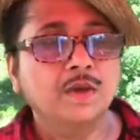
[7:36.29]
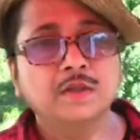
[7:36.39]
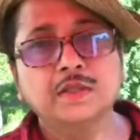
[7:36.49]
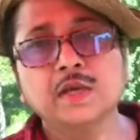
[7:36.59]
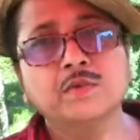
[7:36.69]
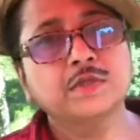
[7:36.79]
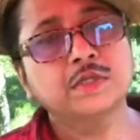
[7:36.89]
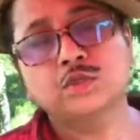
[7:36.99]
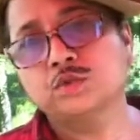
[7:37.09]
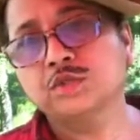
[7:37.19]
There were
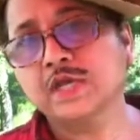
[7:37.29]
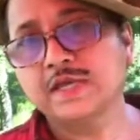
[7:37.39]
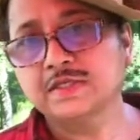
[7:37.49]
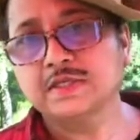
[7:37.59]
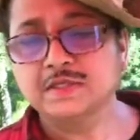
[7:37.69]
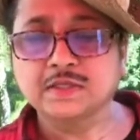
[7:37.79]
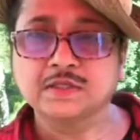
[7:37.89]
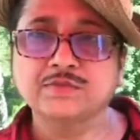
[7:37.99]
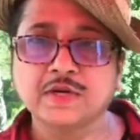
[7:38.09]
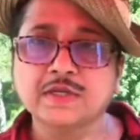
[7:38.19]
just 2 sizes as
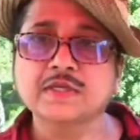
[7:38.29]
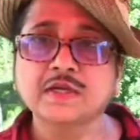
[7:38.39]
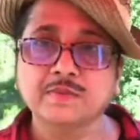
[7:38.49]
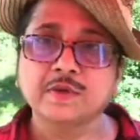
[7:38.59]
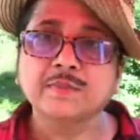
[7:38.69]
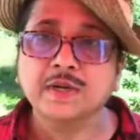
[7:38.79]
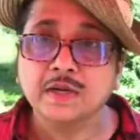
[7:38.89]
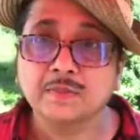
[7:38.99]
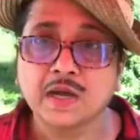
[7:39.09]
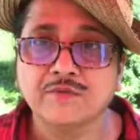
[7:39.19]
far as I remember
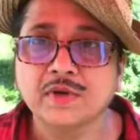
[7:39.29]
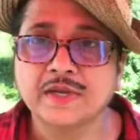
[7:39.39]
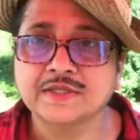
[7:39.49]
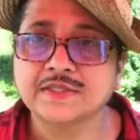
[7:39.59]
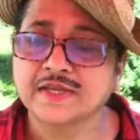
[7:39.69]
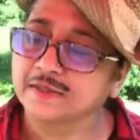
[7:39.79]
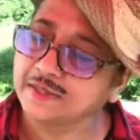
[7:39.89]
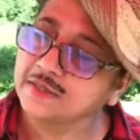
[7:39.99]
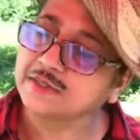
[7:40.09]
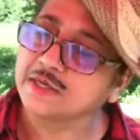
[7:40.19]
in my village at
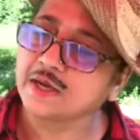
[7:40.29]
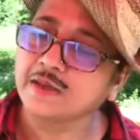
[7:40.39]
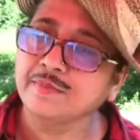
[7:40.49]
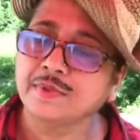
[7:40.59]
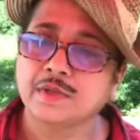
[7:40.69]
that time.